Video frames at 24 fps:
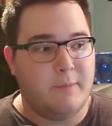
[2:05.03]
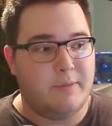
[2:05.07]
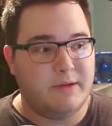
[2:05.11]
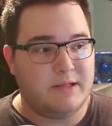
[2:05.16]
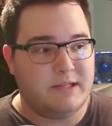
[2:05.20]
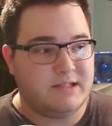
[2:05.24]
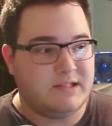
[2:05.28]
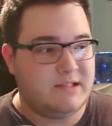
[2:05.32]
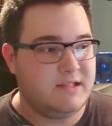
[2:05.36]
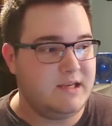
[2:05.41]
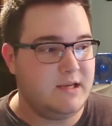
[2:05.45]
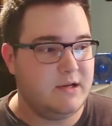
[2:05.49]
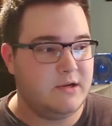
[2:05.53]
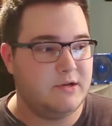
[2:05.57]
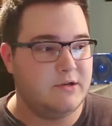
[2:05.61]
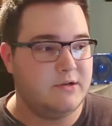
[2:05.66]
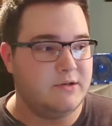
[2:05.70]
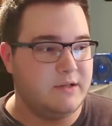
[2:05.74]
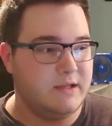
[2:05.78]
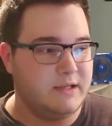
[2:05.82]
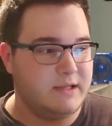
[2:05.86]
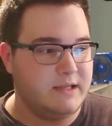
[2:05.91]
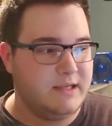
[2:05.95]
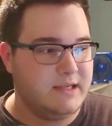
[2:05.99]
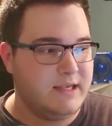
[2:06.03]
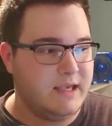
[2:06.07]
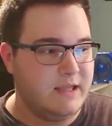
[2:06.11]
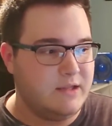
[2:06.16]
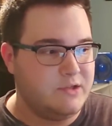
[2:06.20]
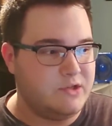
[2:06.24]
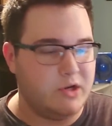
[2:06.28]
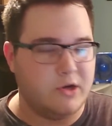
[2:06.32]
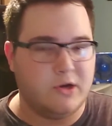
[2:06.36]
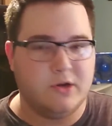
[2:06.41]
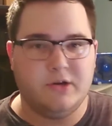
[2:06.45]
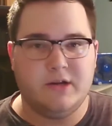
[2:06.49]
But to see her
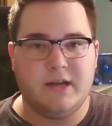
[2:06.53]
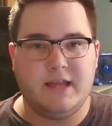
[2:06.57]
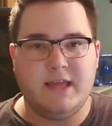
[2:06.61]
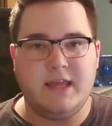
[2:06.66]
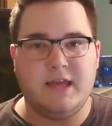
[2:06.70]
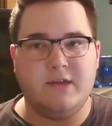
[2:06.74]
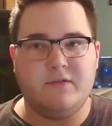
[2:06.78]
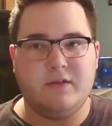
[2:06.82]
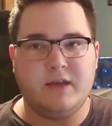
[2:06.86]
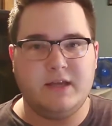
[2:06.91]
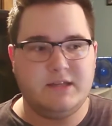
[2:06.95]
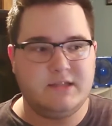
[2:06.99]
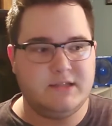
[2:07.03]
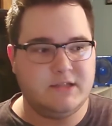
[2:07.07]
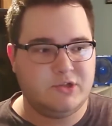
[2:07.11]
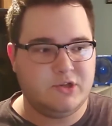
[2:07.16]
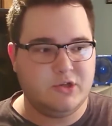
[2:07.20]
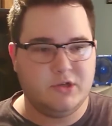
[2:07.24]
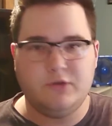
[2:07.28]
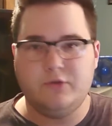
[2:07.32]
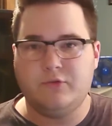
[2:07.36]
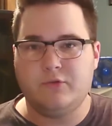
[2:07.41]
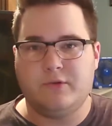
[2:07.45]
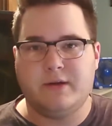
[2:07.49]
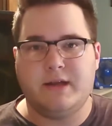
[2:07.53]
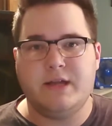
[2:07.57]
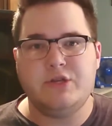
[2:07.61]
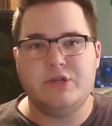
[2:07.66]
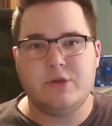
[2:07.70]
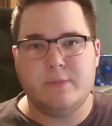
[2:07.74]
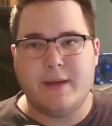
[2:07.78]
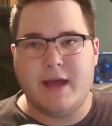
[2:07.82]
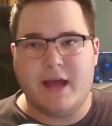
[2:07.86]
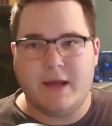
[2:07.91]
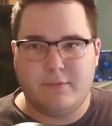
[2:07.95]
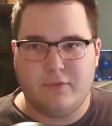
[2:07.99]
turn and give such a great
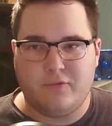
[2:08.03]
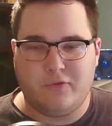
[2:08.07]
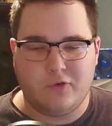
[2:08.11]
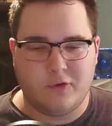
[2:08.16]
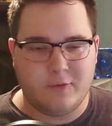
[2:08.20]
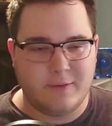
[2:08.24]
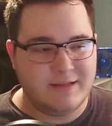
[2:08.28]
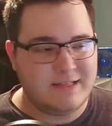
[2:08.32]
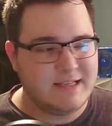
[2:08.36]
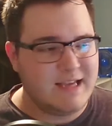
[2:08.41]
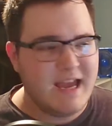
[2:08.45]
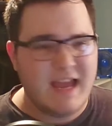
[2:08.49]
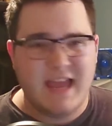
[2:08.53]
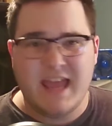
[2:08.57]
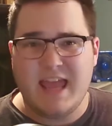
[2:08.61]
dramatic performance,